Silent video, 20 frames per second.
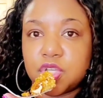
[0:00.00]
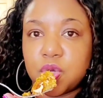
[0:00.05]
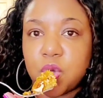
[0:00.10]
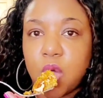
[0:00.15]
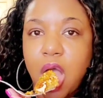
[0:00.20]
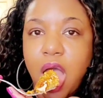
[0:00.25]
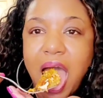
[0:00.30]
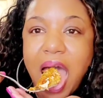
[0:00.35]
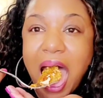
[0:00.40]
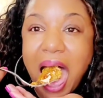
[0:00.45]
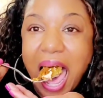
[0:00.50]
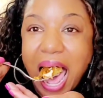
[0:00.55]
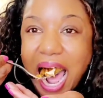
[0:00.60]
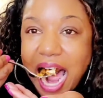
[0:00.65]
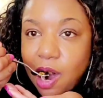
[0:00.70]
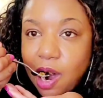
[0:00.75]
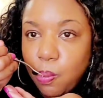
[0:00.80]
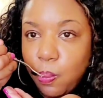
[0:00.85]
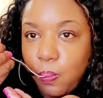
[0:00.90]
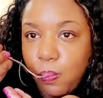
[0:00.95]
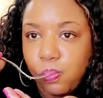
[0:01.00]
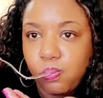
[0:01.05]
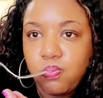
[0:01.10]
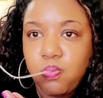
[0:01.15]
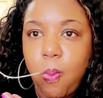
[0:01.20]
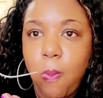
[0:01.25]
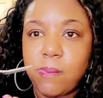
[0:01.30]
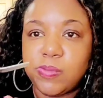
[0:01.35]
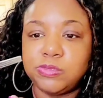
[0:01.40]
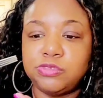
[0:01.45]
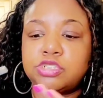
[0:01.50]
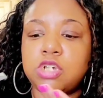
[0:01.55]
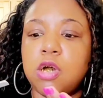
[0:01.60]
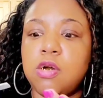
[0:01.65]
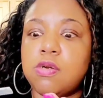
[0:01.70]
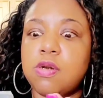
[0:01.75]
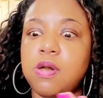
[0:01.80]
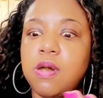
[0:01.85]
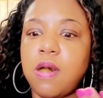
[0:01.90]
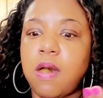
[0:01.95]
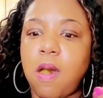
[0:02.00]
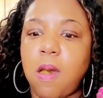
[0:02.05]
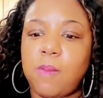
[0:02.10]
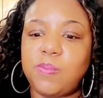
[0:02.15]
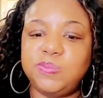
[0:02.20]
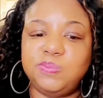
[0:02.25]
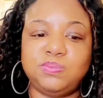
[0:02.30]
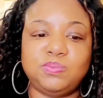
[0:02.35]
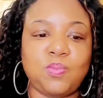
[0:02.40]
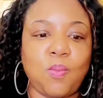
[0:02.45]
too. It's so good.